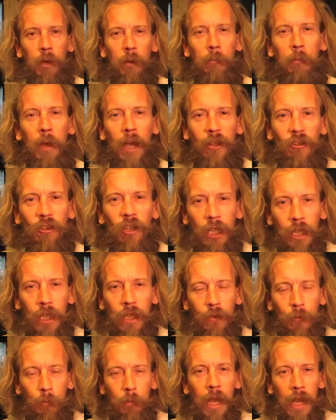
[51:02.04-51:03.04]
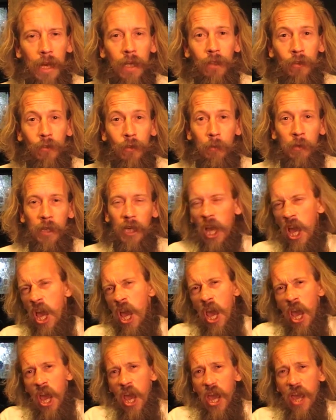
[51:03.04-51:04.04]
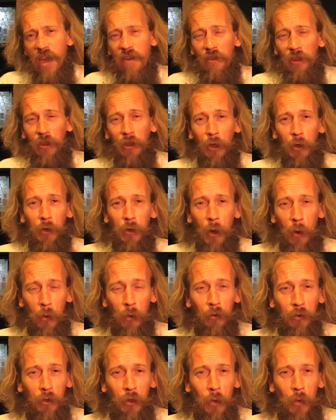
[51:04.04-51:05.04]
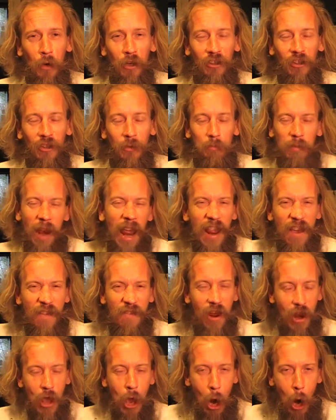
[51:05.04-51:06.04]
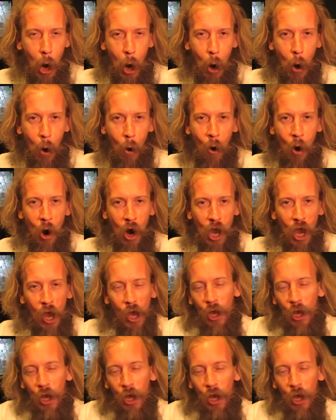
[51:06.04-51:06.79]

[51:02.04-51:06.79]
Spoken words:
I'm actually explaining something, even though no one's going to watch this bloody video!